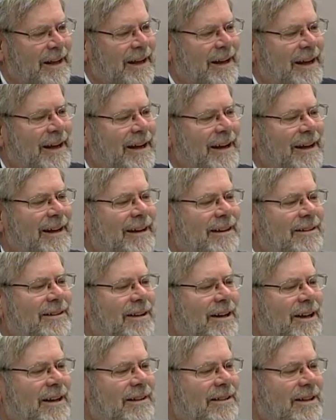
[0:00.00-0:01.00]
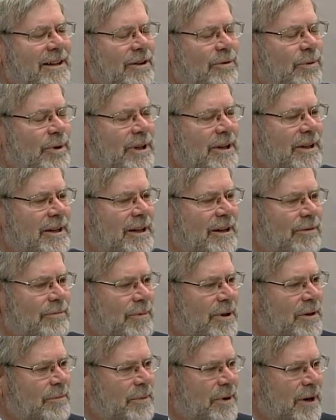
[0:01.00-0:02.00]
And I think we could get
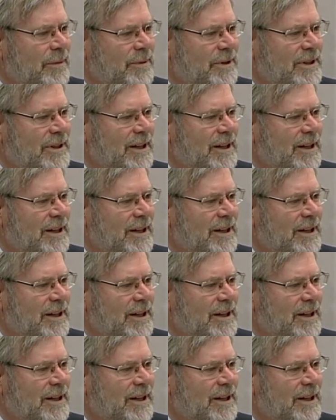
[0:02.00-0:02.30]
rid of property